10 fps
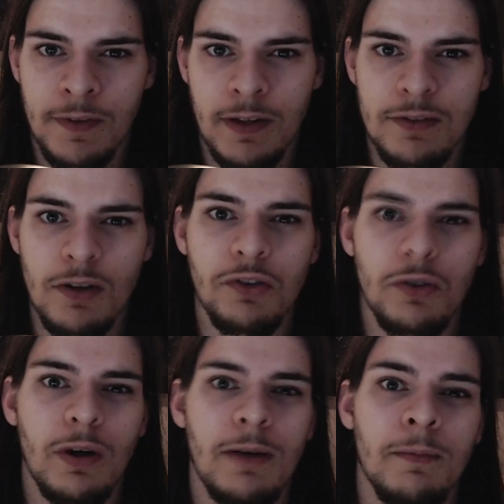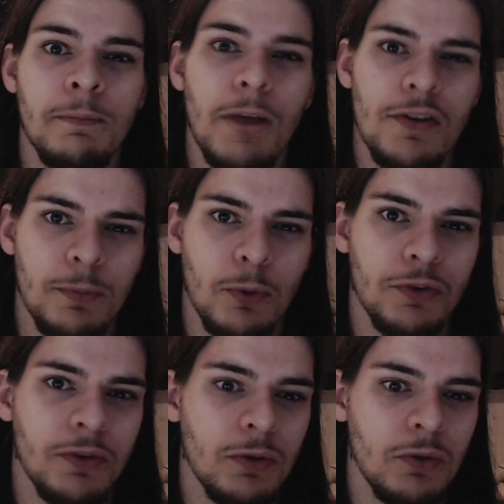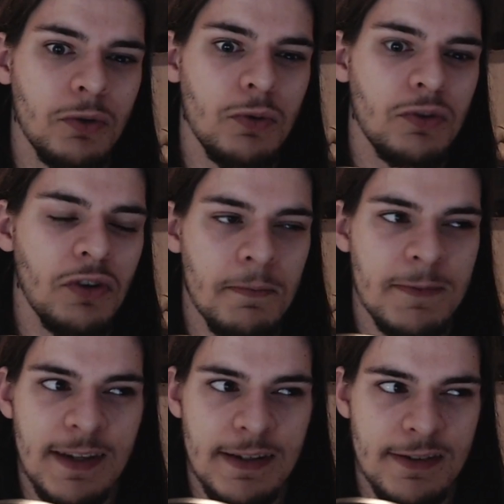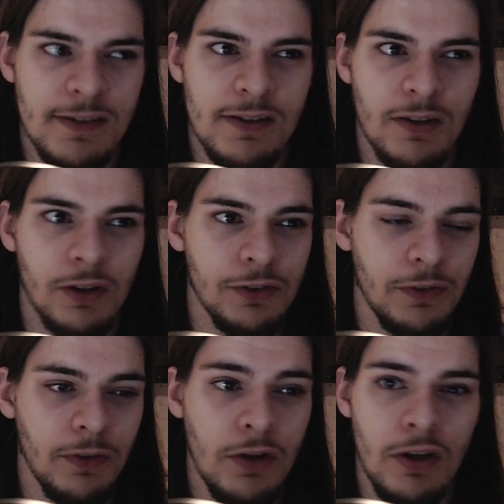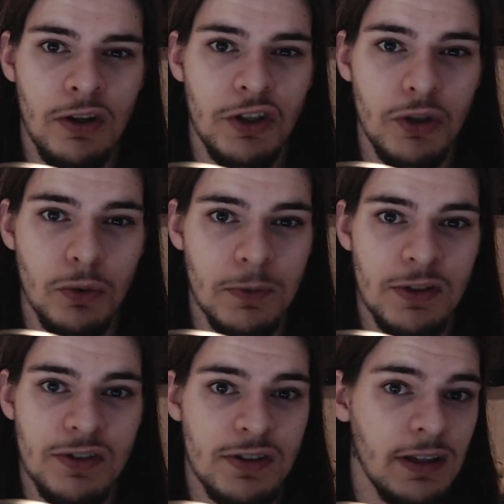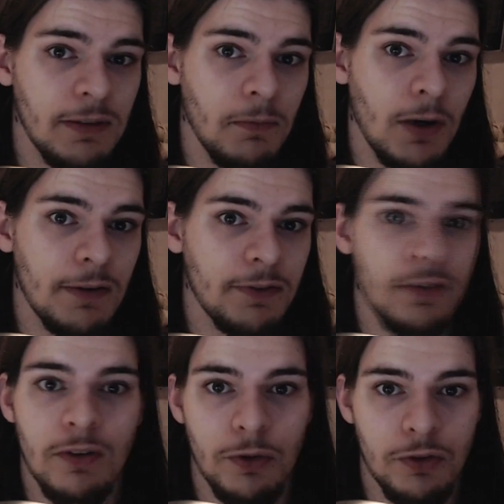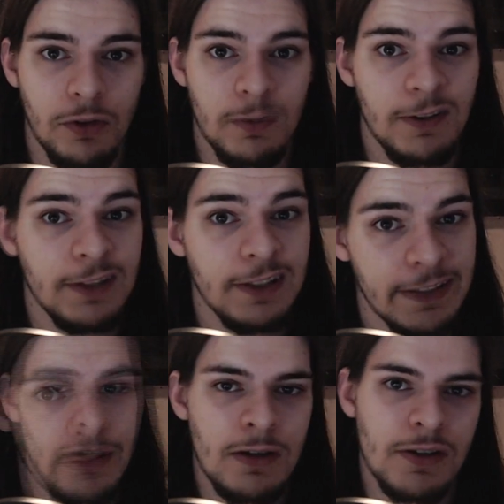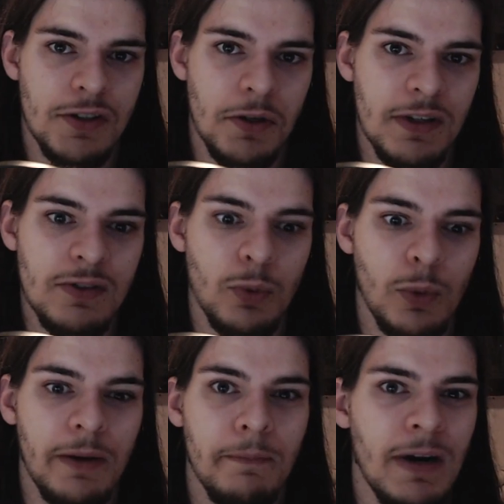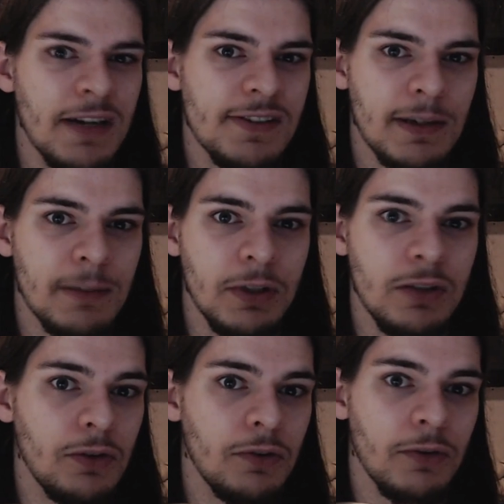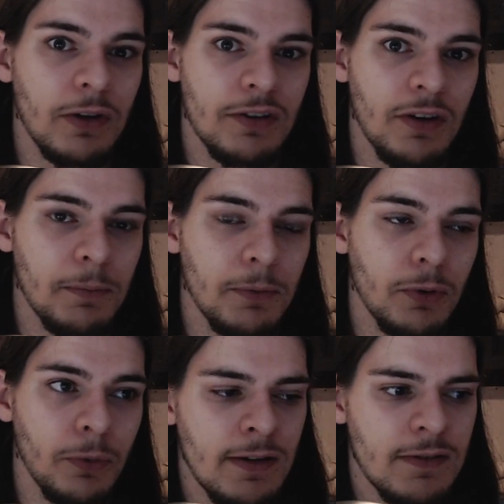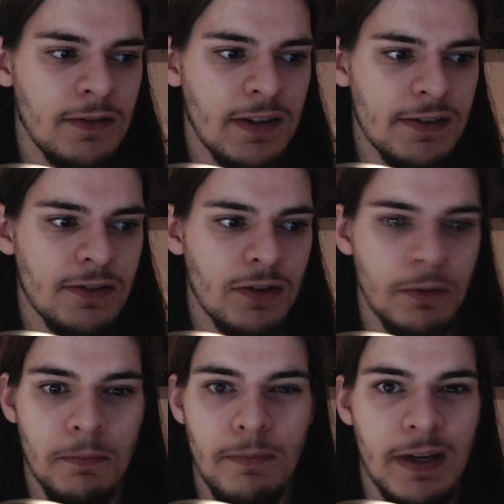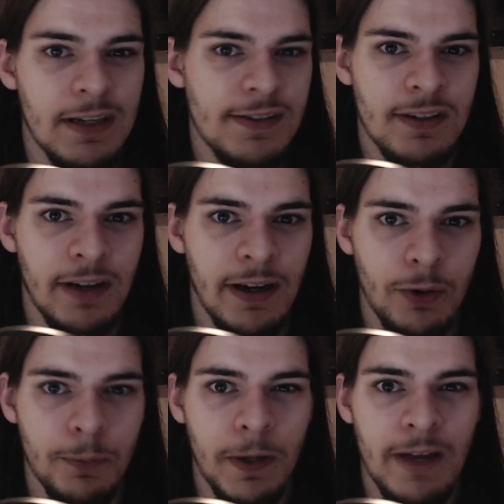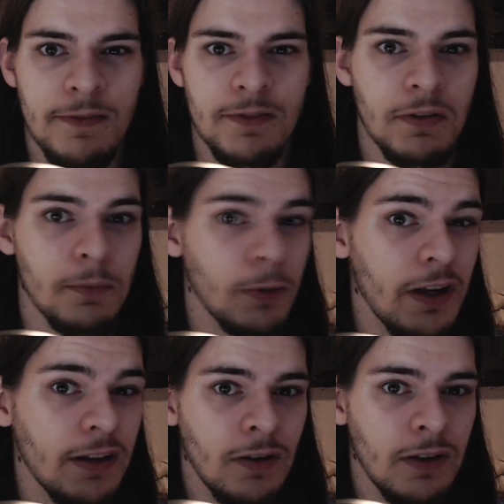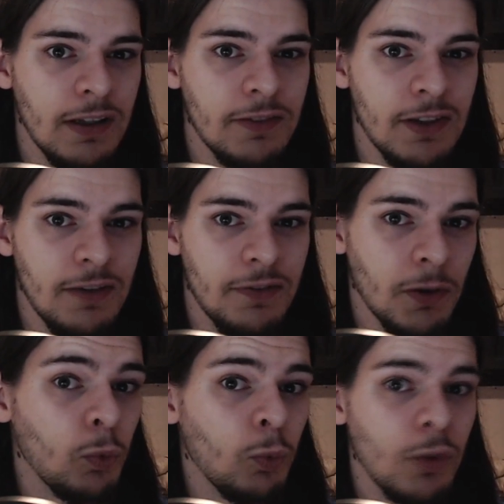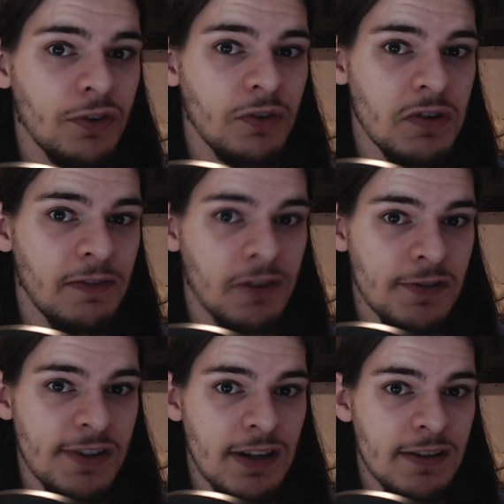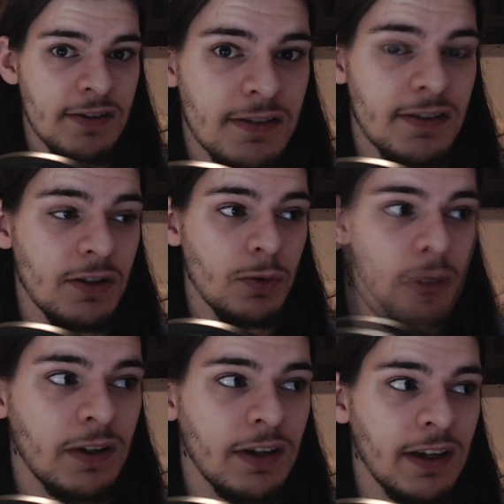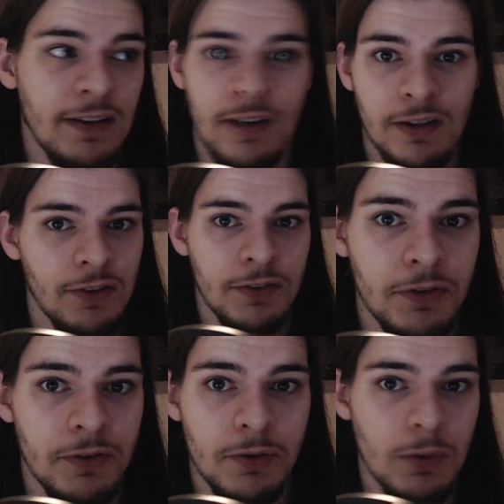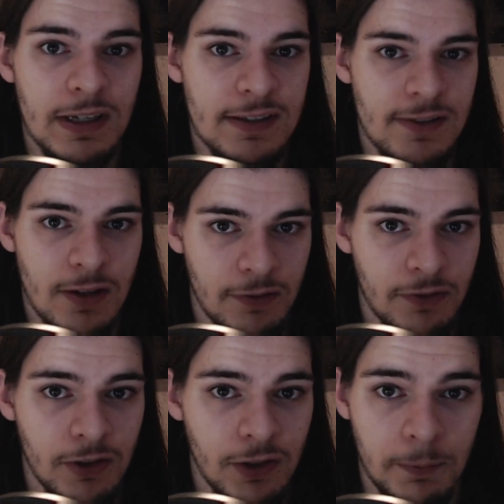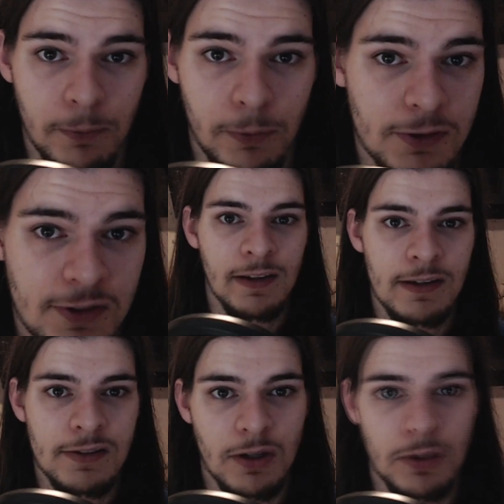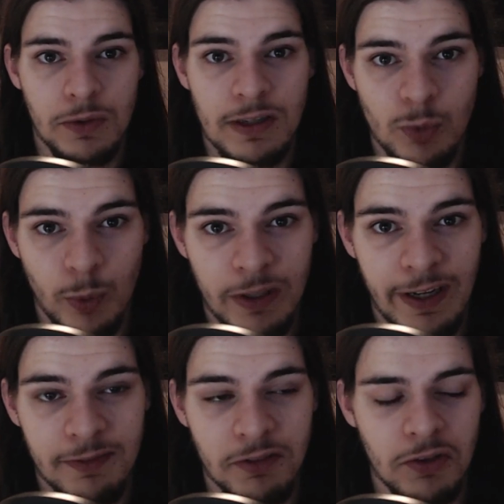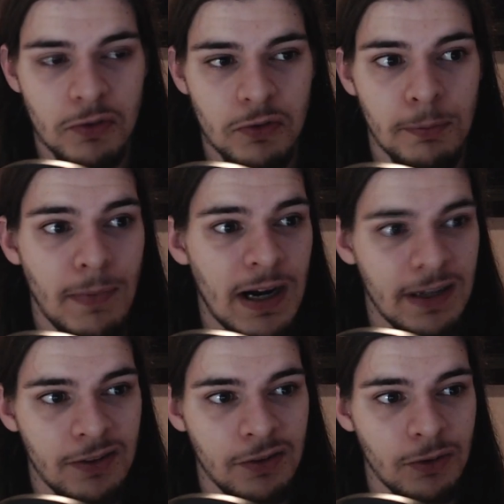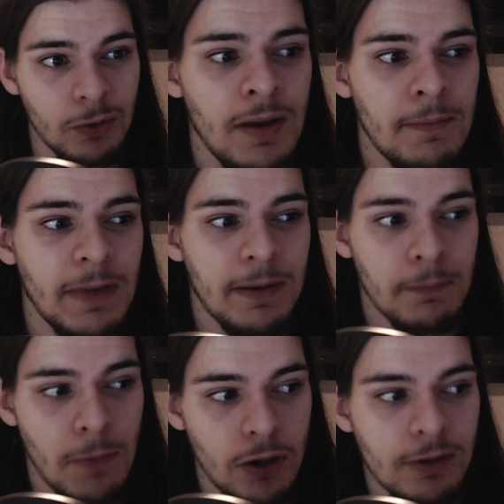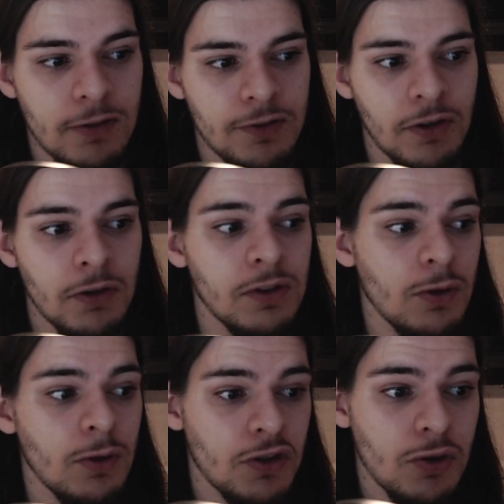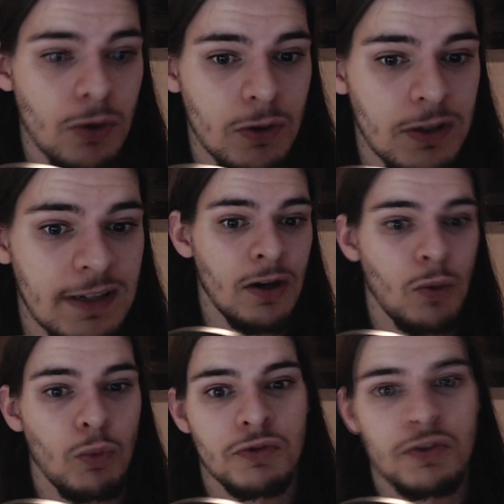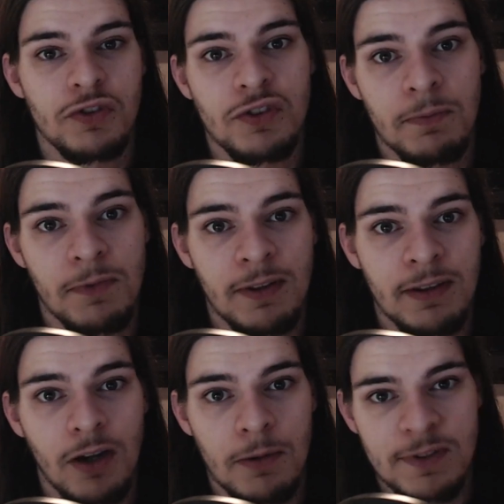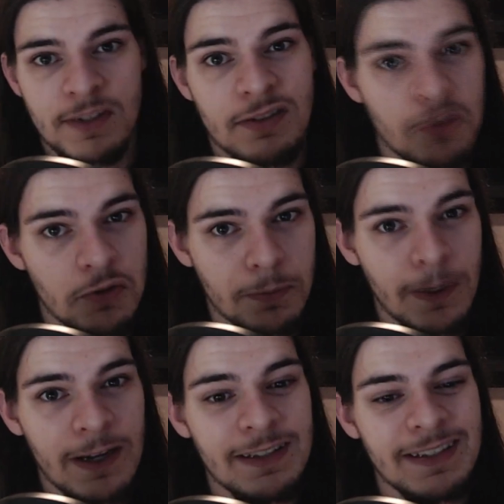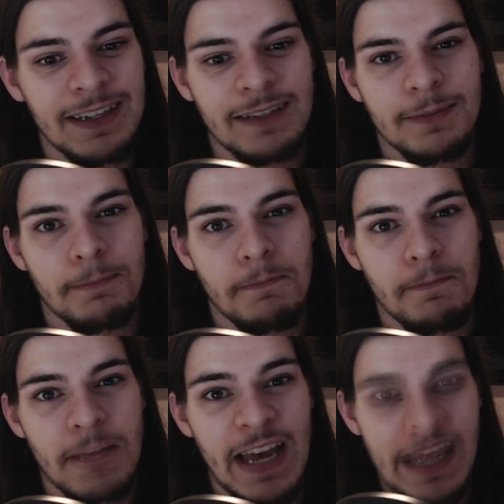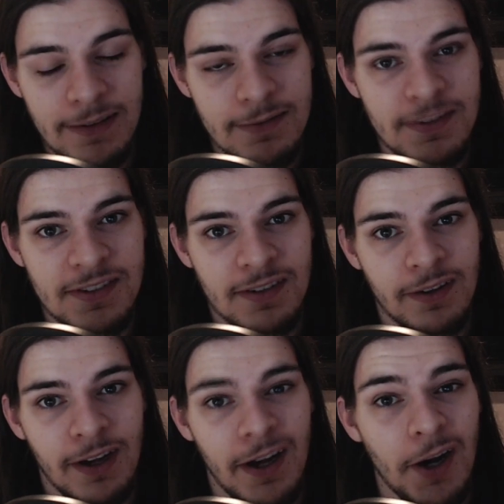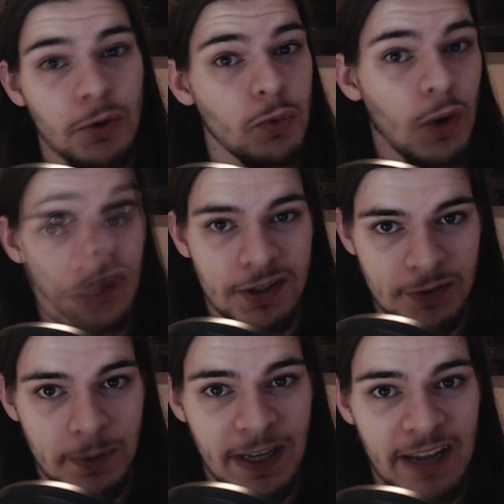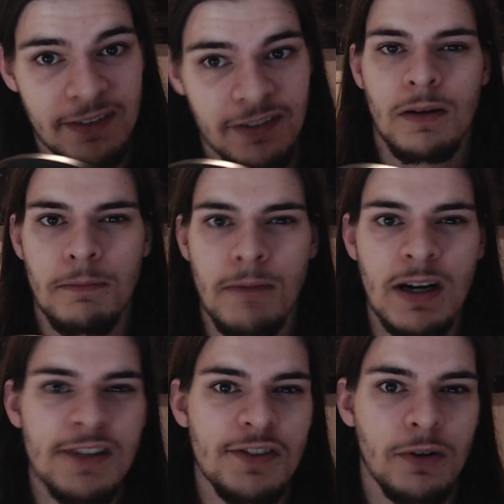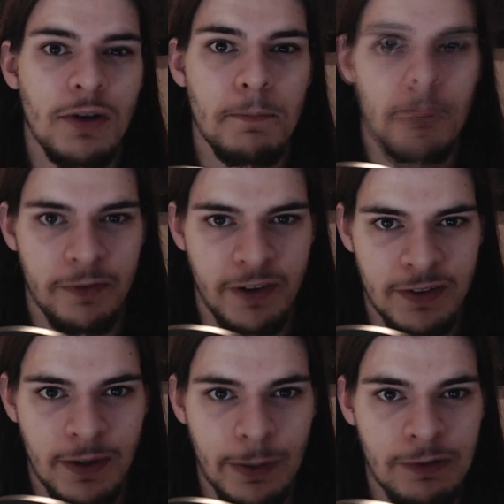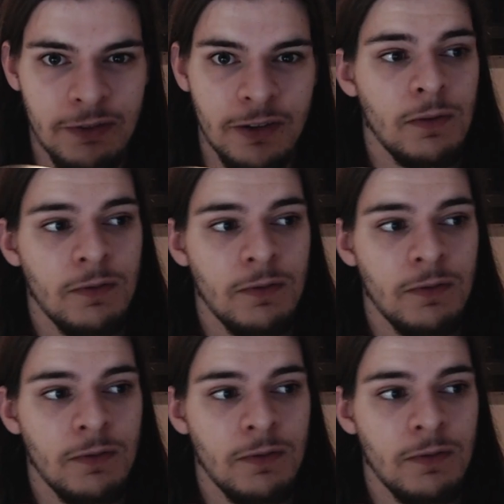It's also impossible to do some tests on humans, and often also illegal. So that's why mice can be used, for example, tests on medicine, how it behaves in the brain. Even if someone was to give consent, you cannot do that stuff on a person. So that's when you have to use mice to make a model, so you're sure that once something comes into the brain, it behaves how you want it to behave. Mice are not perfect, however.